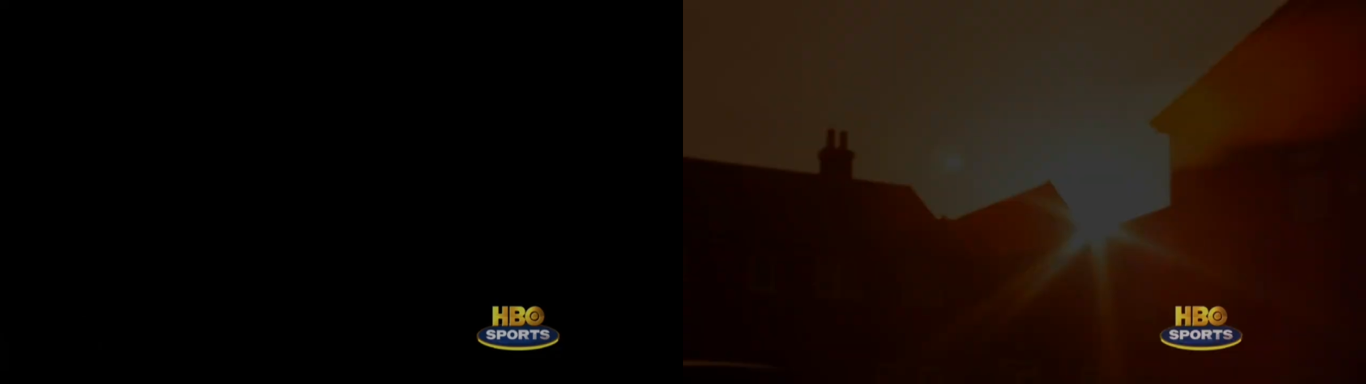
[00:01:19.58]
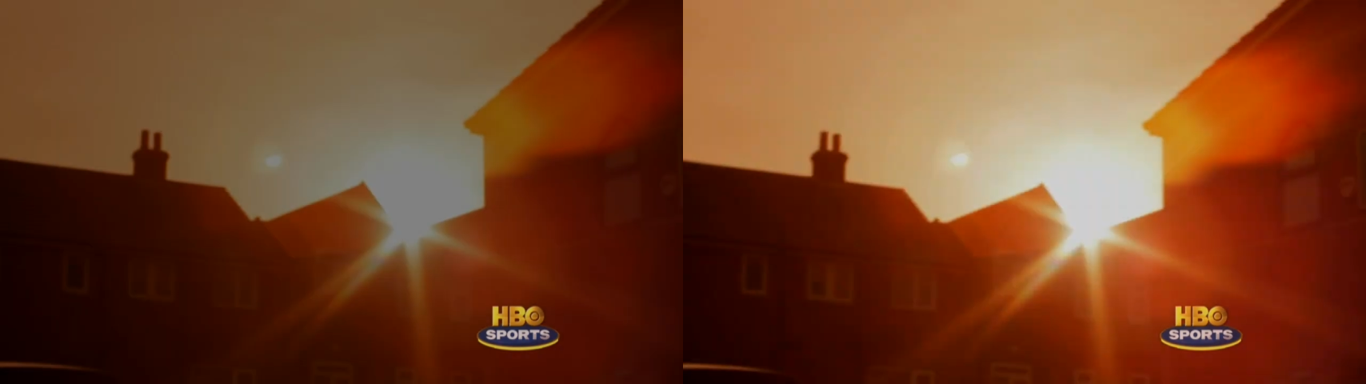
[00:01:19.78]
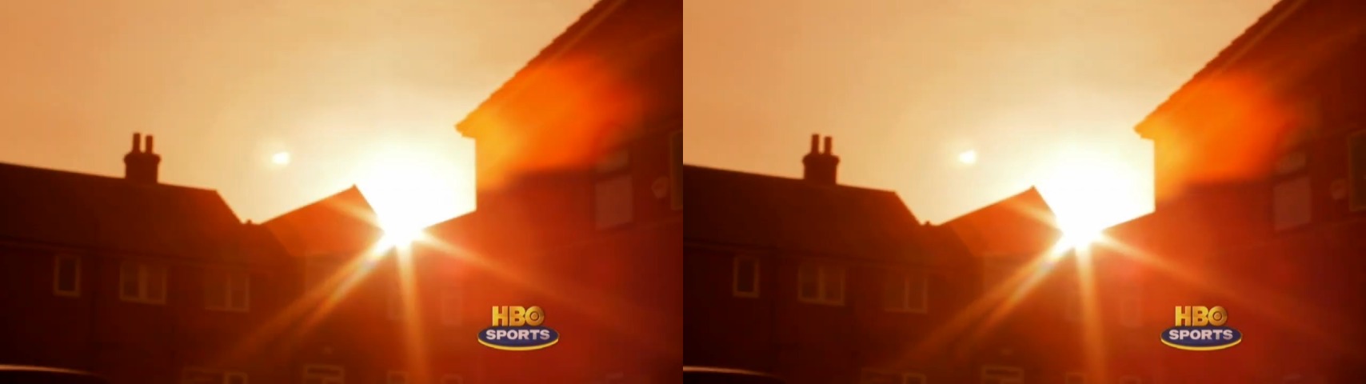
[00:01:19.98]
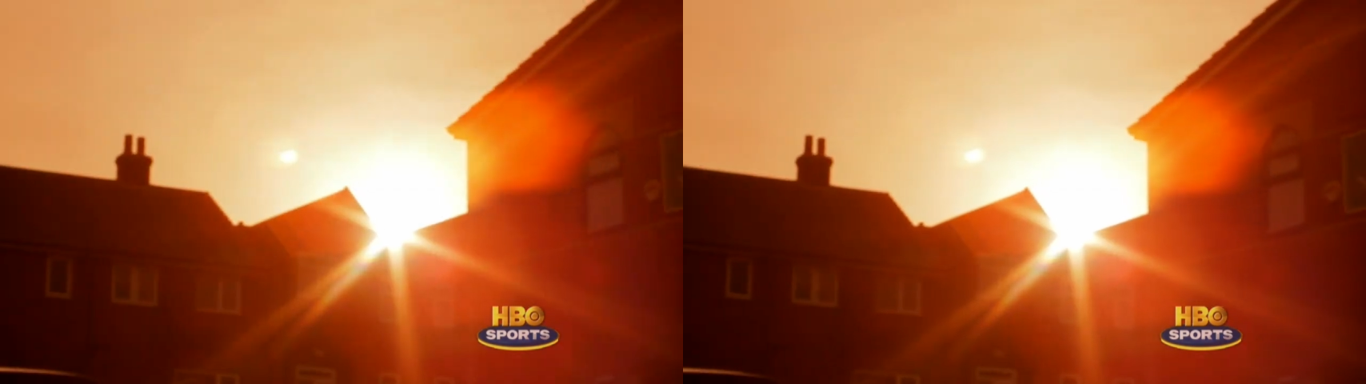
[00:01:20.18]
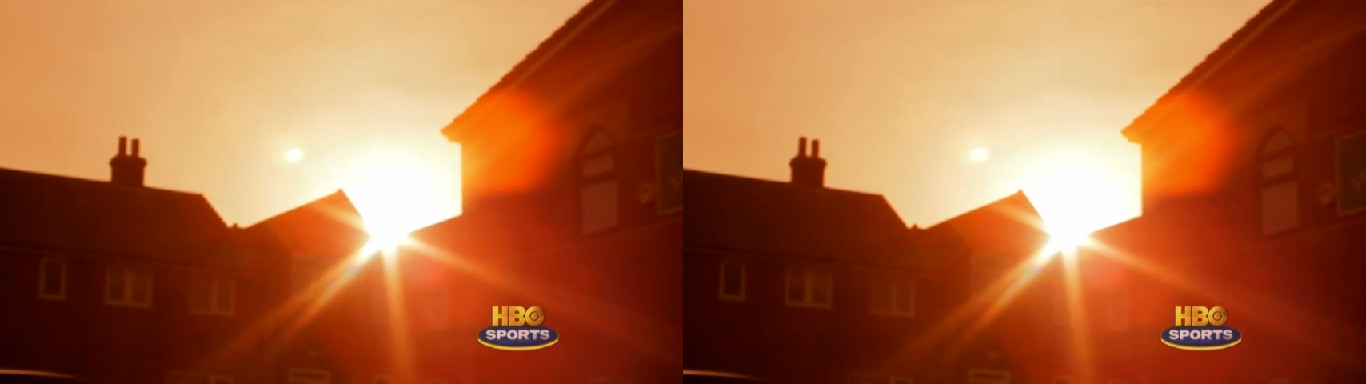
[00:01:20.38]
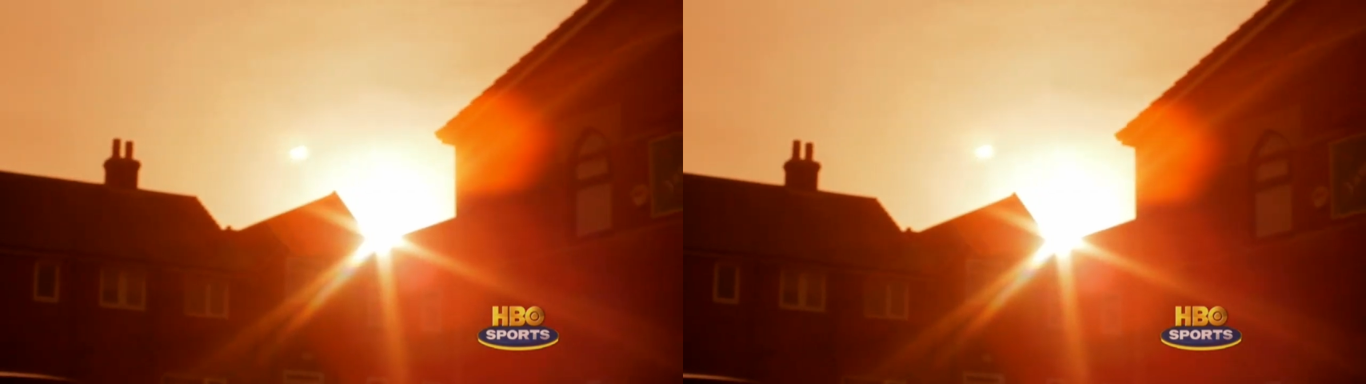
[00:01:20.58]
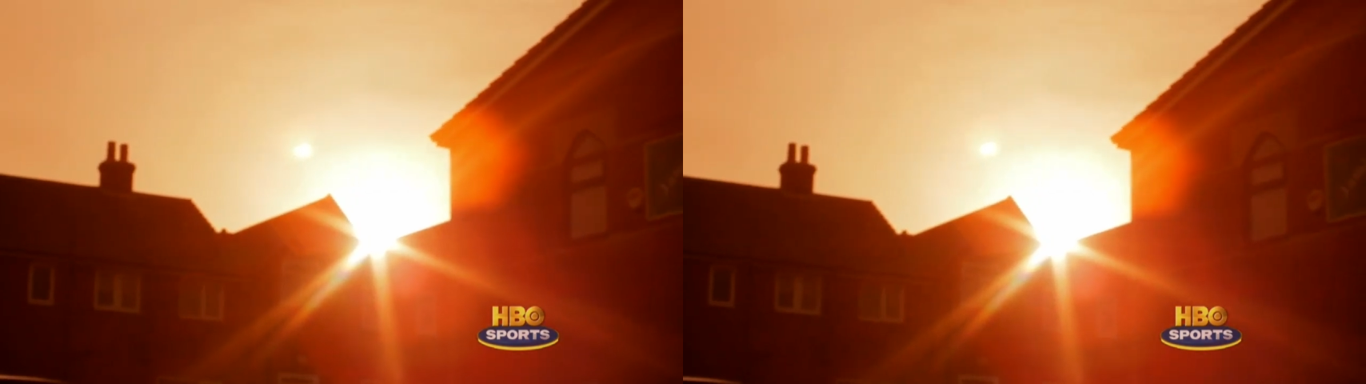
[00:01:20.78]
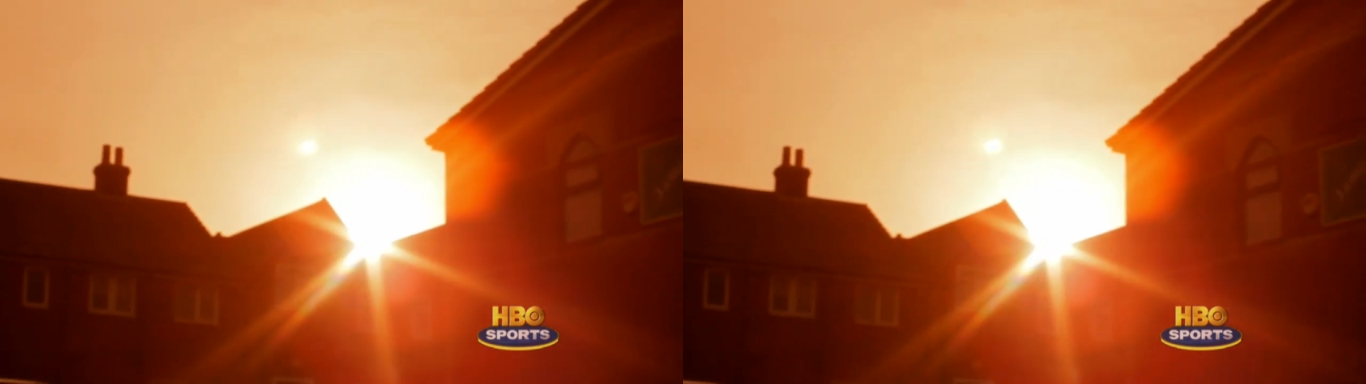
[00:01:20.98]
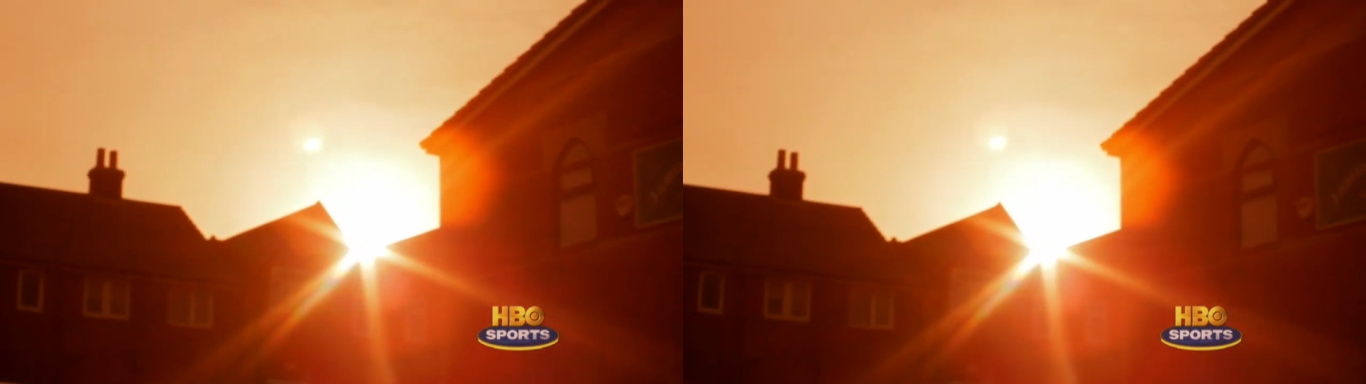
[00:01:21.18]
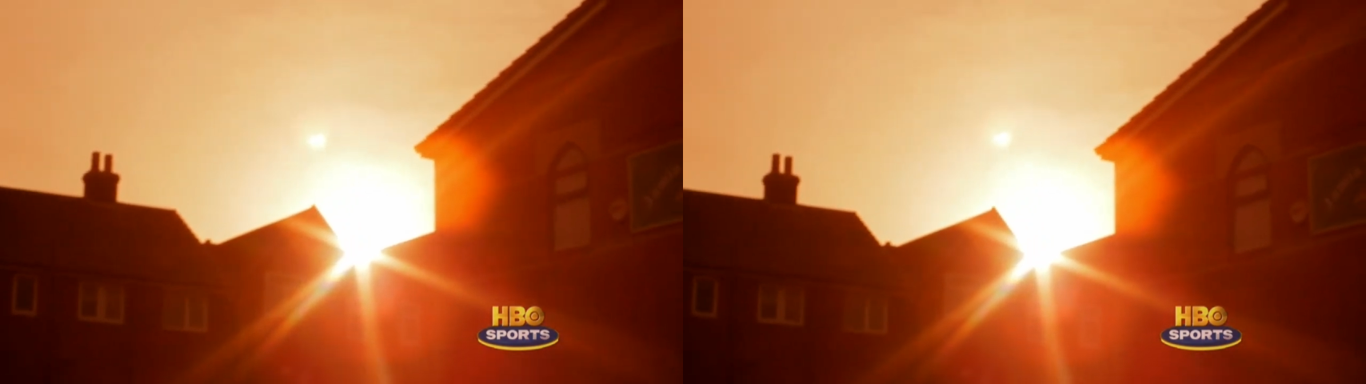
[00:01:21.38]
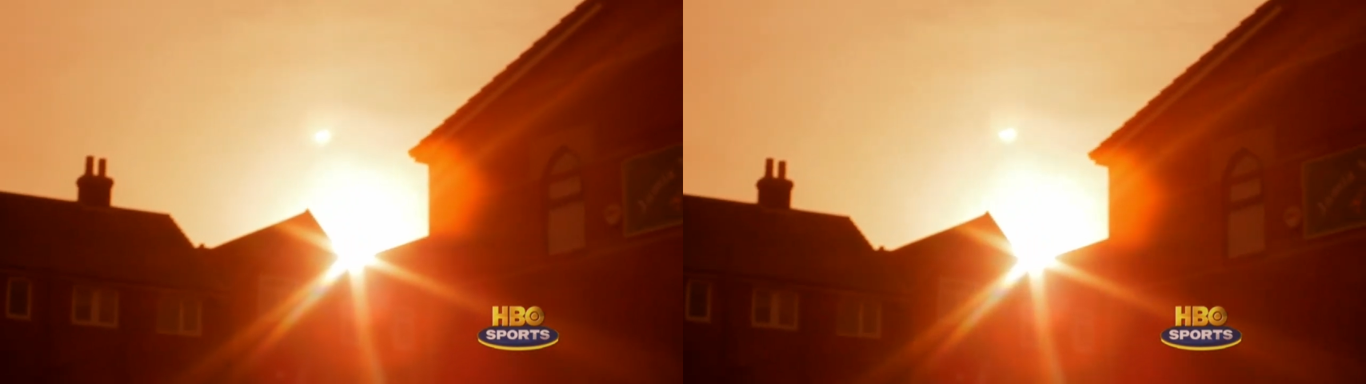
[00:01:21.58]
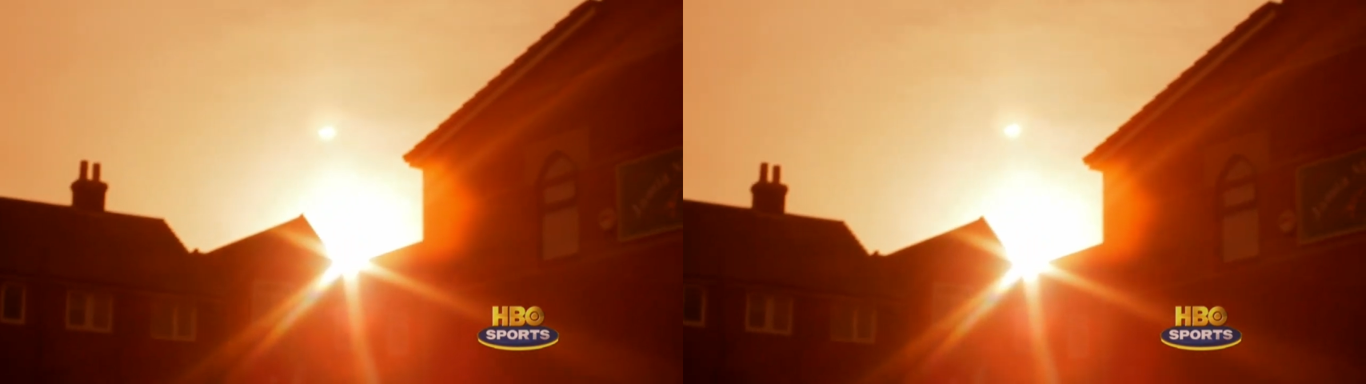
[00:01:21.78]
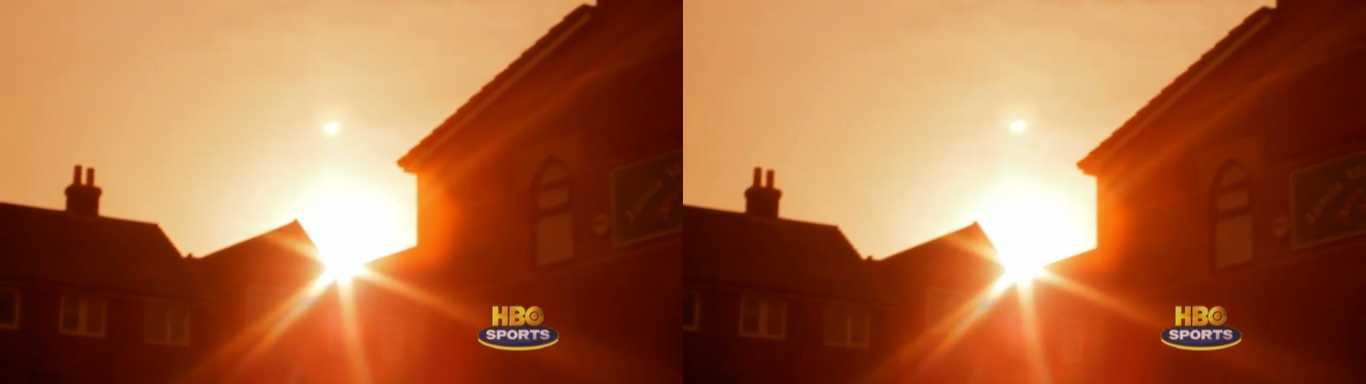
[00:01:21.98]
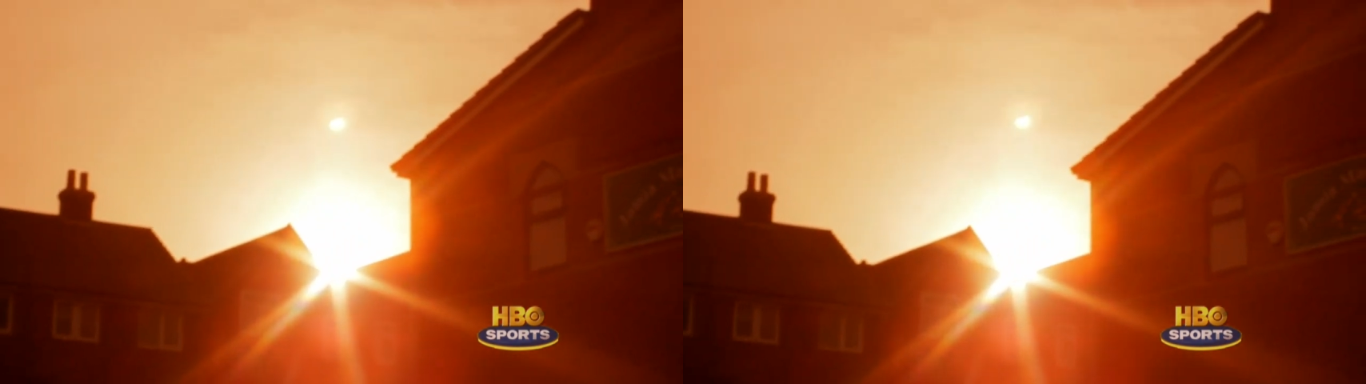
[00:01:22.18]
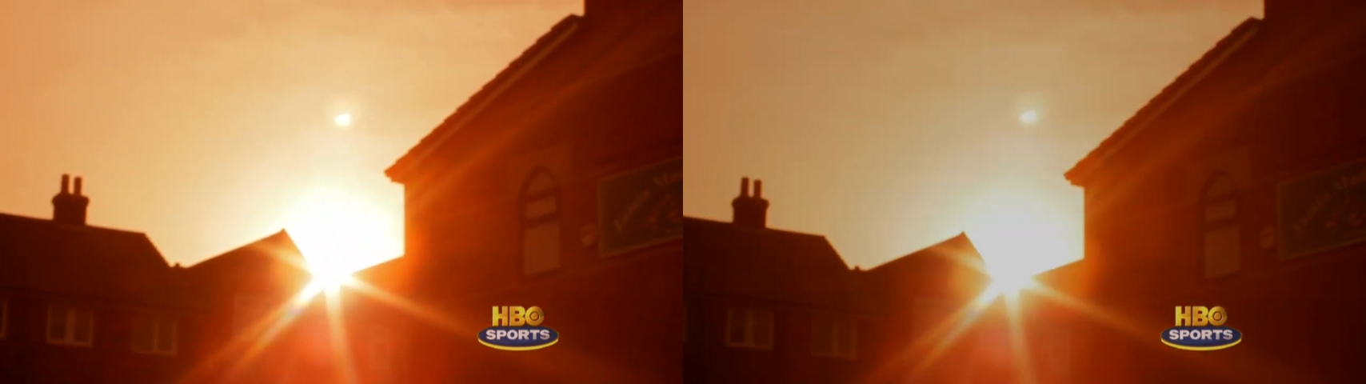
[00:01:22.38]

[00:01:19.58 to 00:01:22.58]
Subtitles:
[unreadable: no face in view]